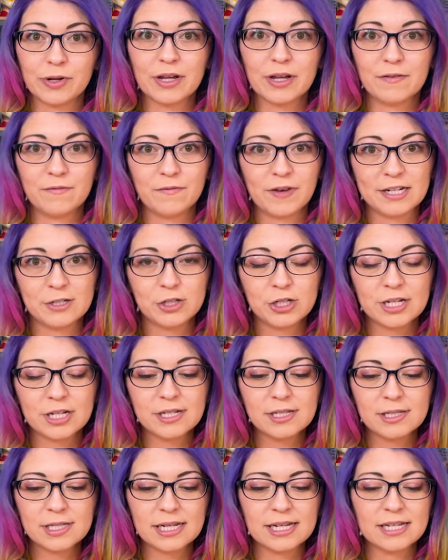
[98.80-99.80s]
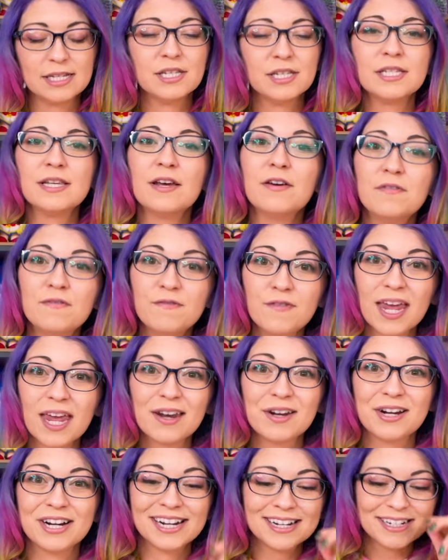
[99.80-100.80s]
conventions is fan
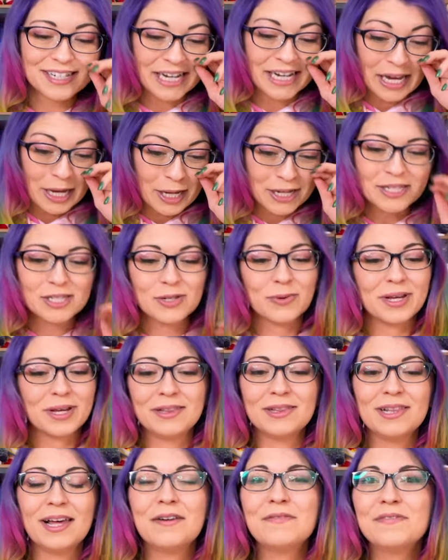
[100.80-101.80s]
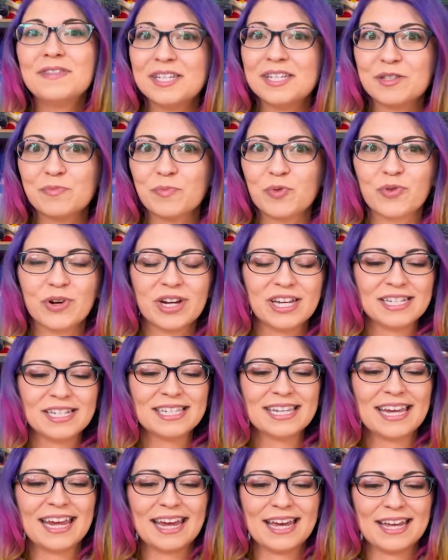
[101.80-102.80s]
art. So I love this
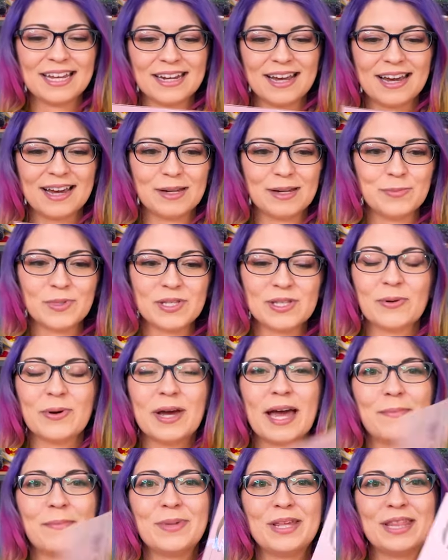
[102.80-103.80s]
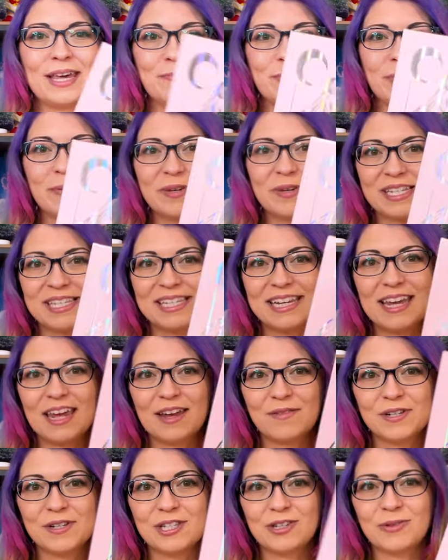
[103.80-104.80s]
print and I'm so happy that my bestie
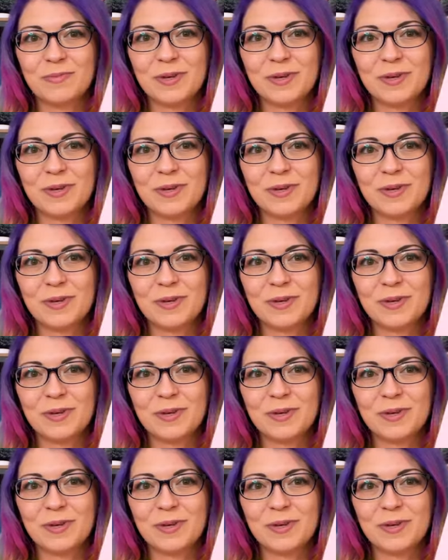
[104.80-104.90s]
gave it to